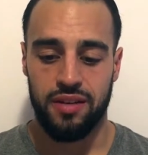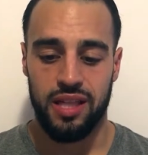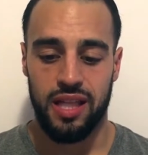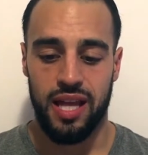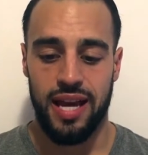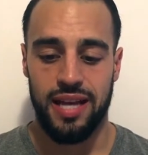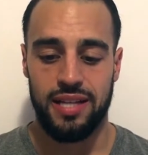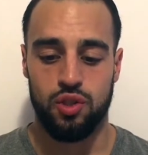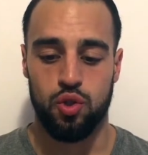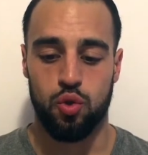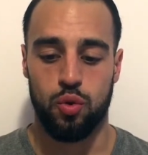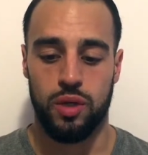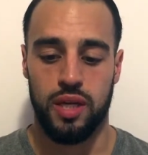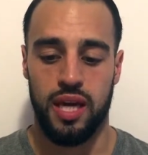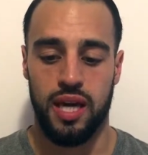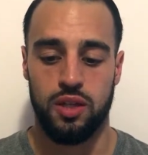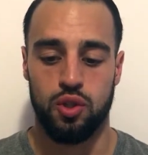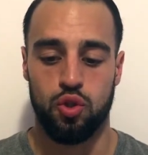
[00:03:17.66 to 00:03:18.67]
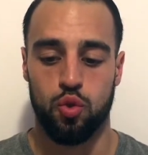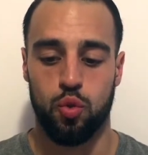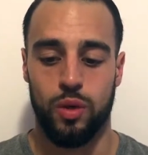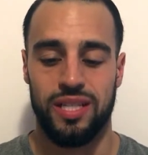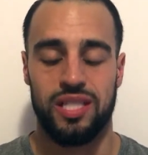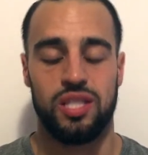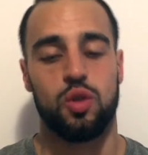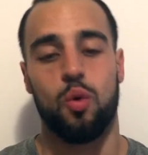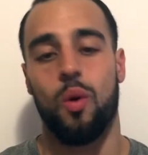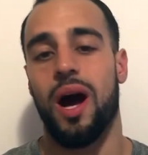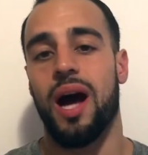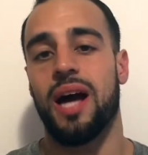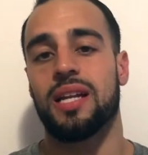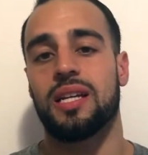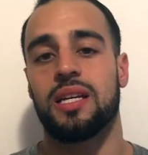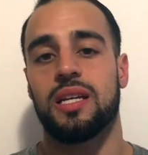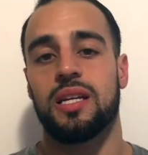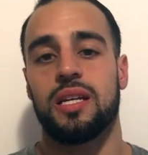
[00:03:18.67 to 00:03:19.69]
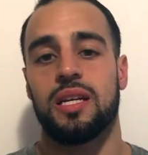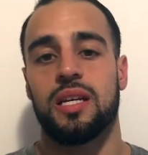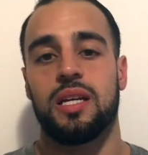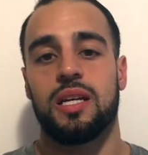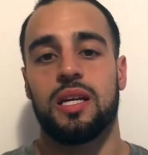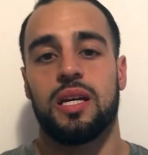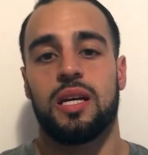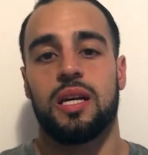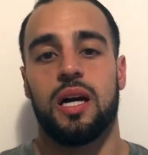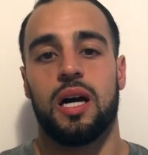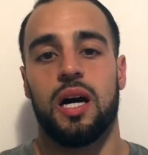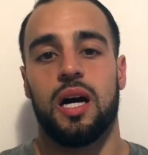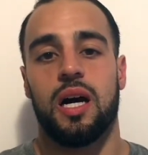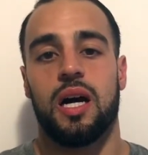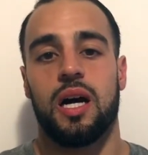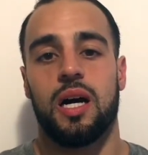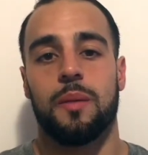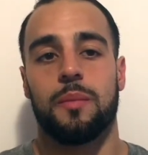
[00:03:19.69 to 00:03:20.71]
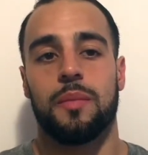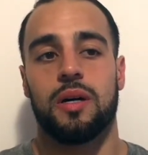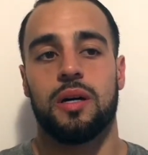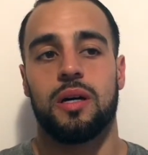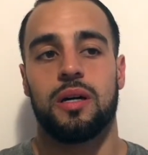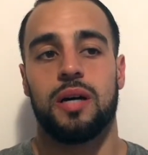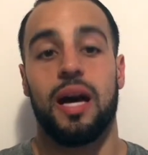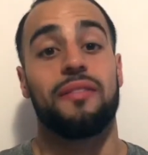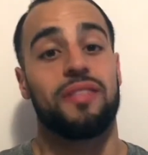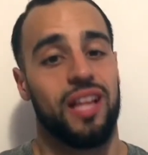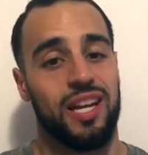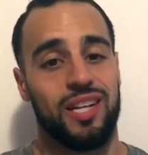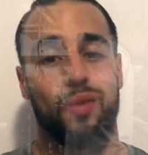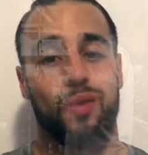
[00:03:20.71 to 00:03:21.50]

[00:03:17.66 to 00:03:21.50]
clients who can't do a squat. Have a lot of